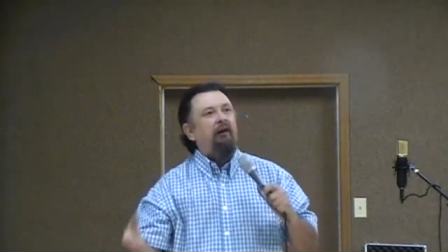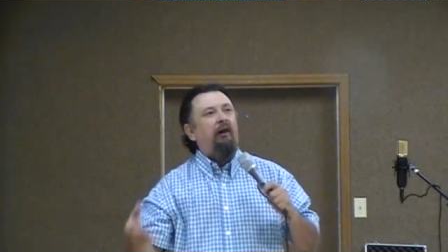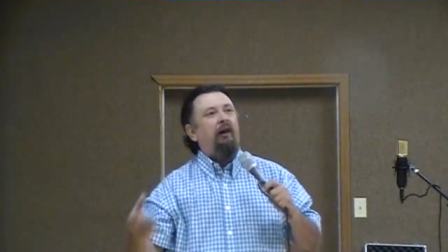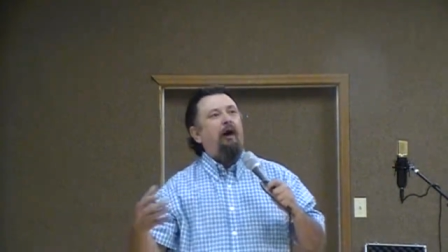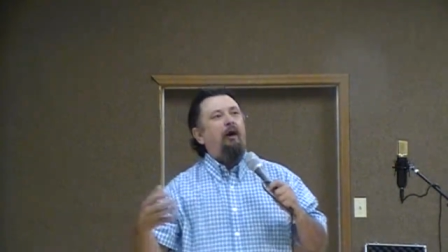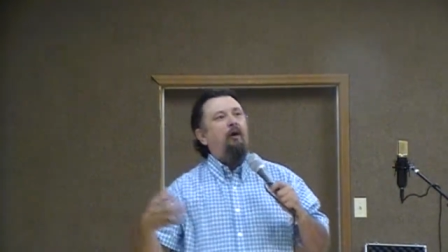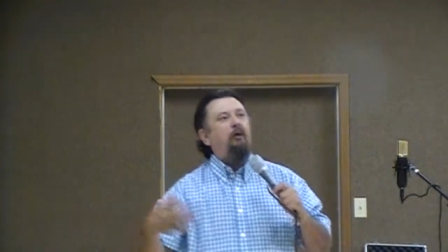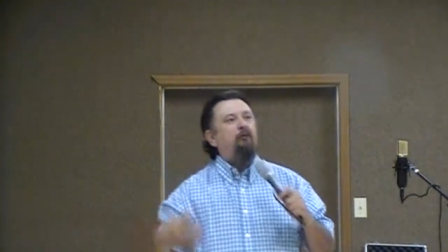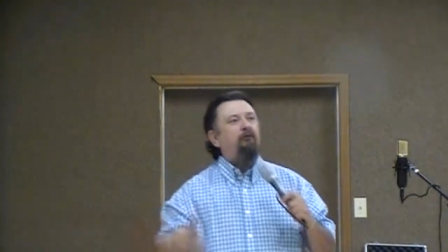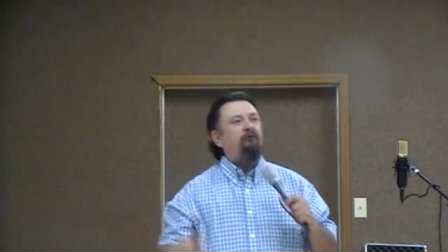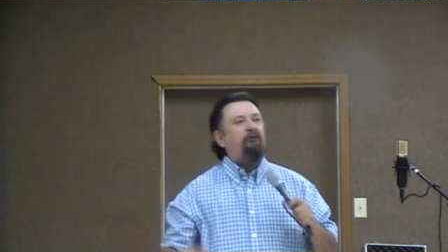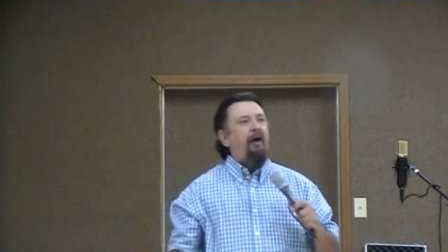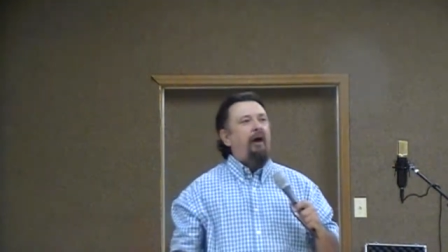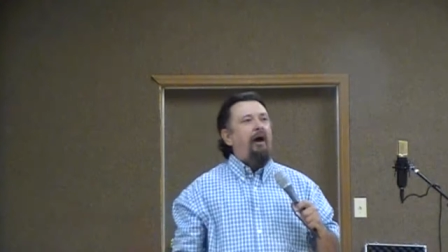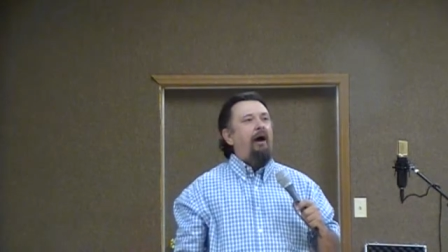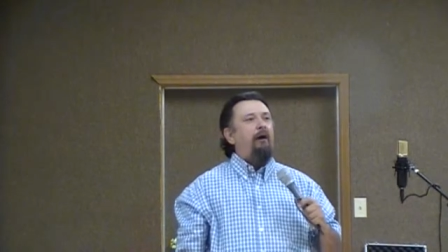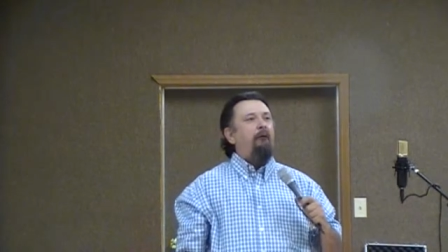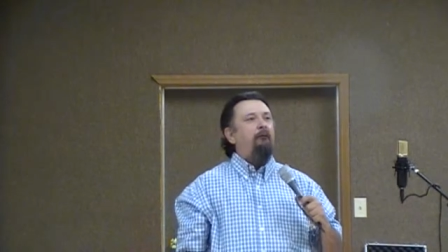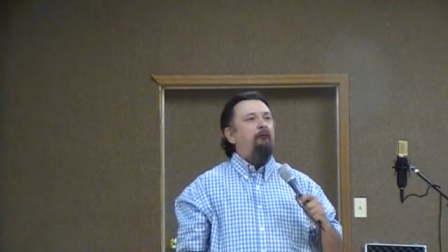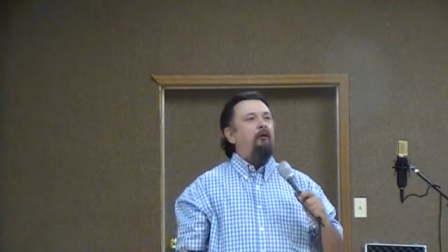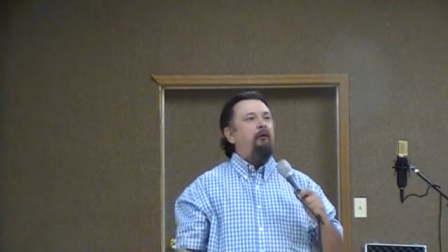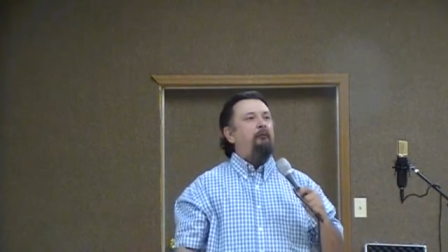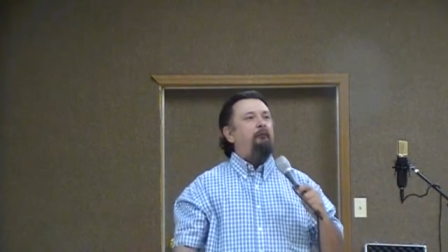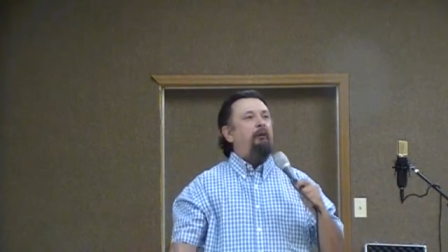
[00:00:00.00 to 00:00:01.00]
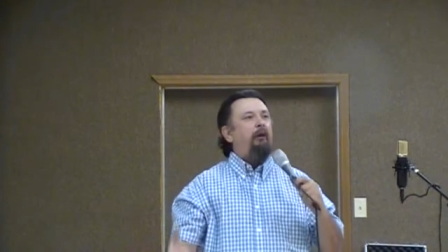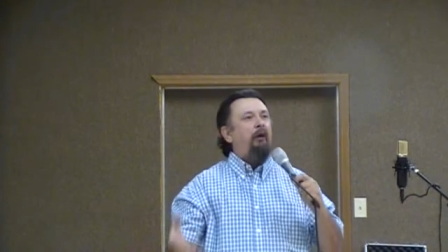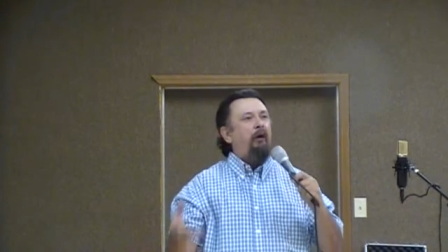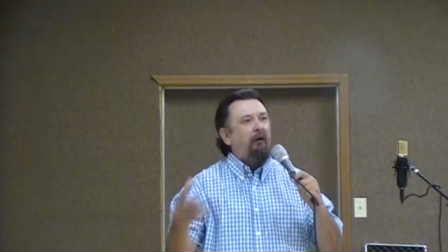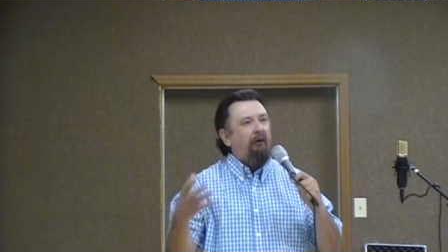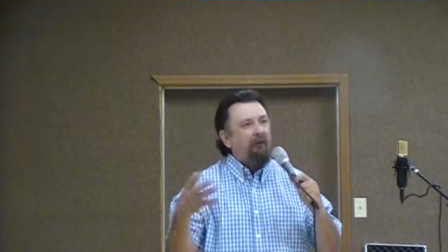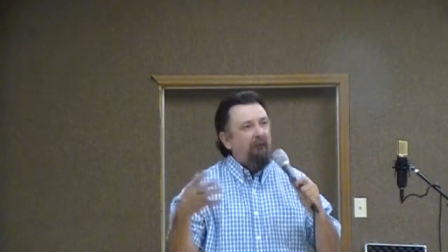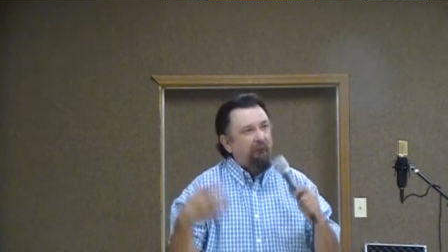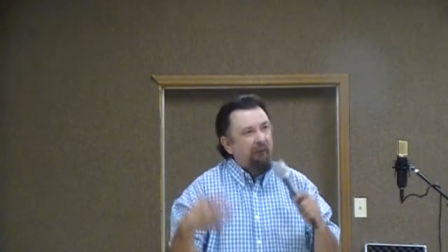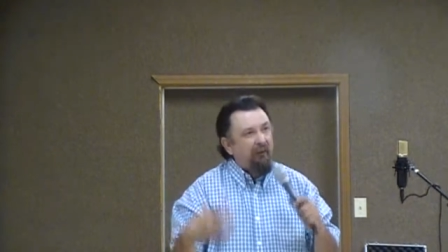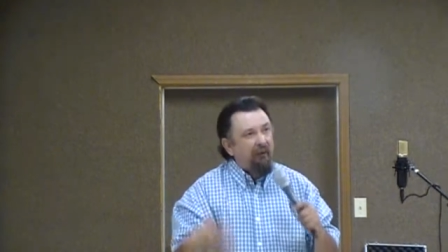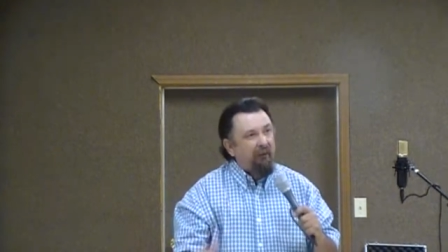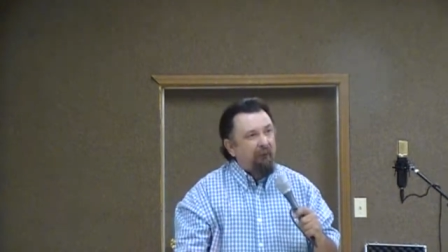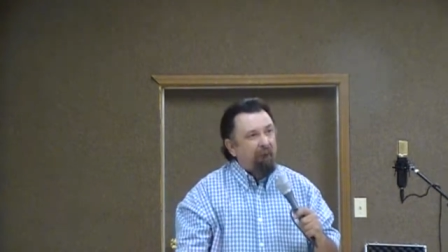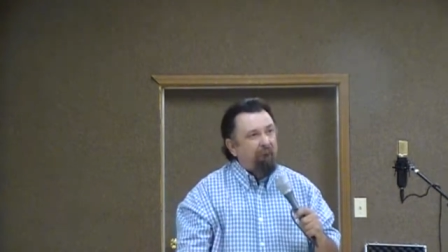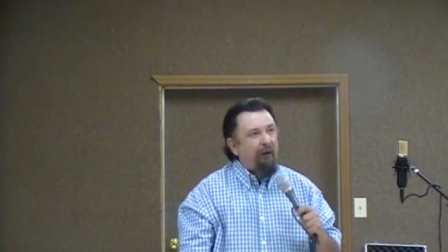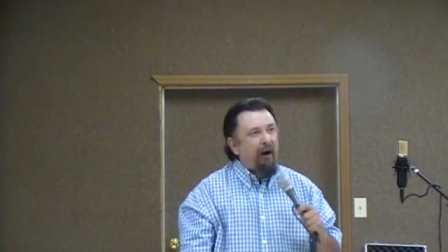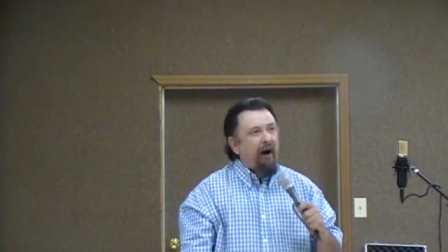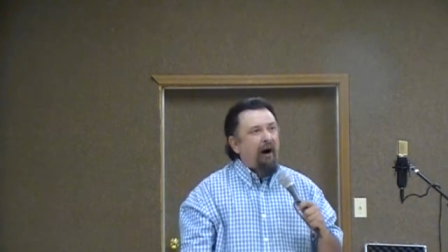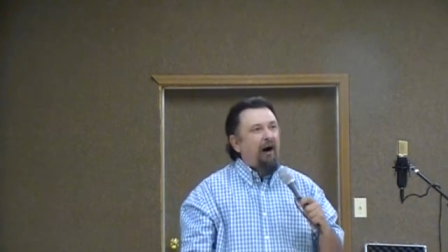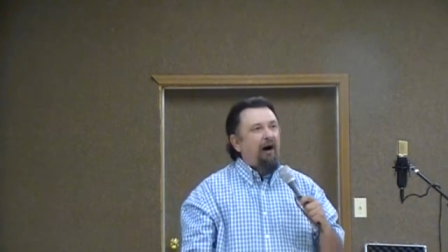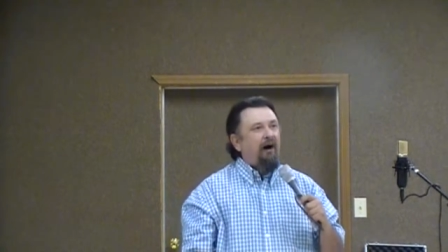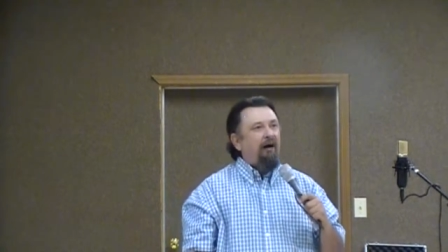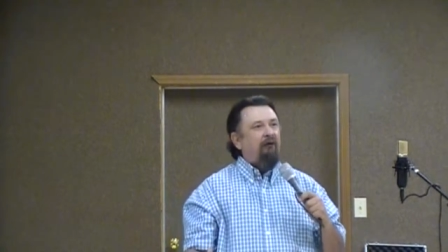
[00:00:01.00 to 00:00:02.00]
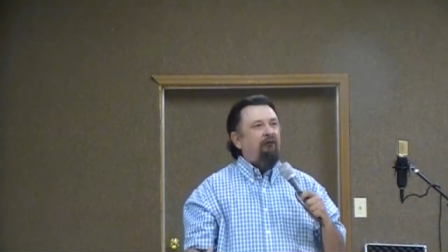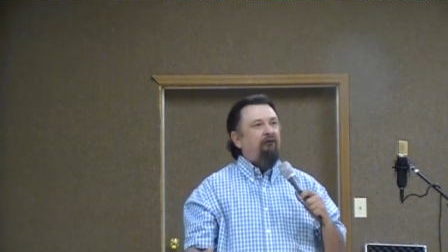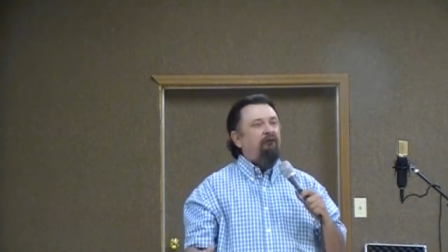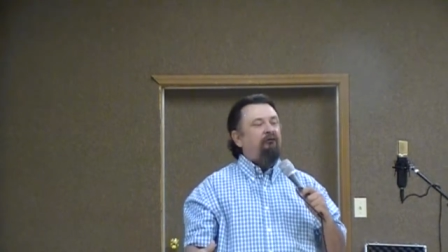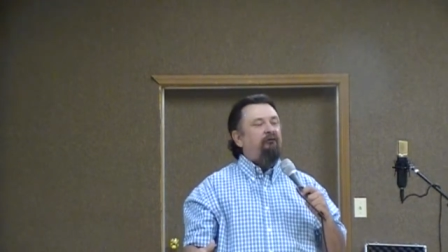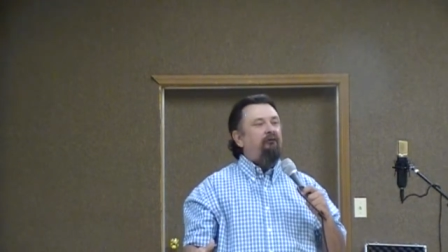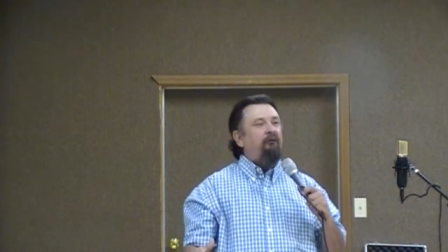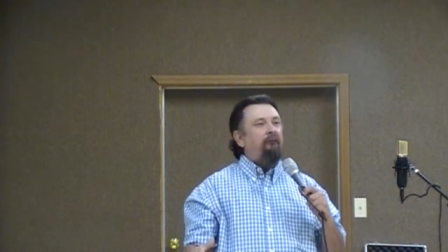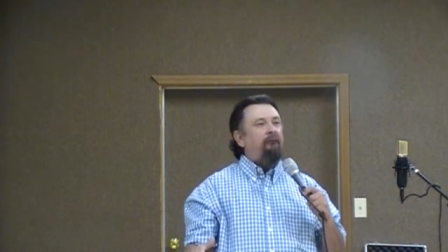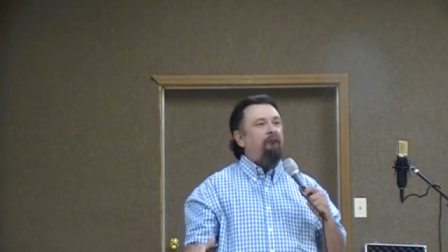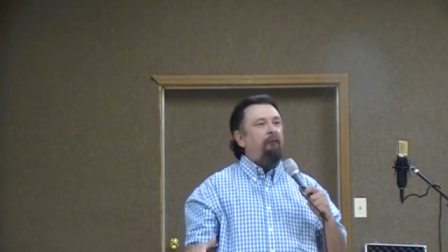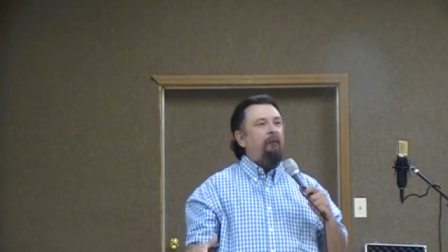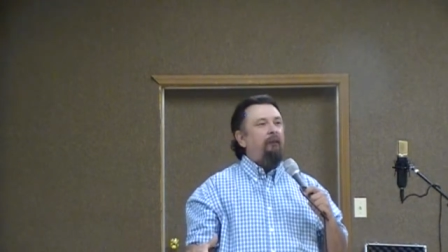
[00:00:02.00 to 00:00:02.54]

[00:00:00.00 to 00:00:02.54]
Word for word: clothes out. We're putting them in a box.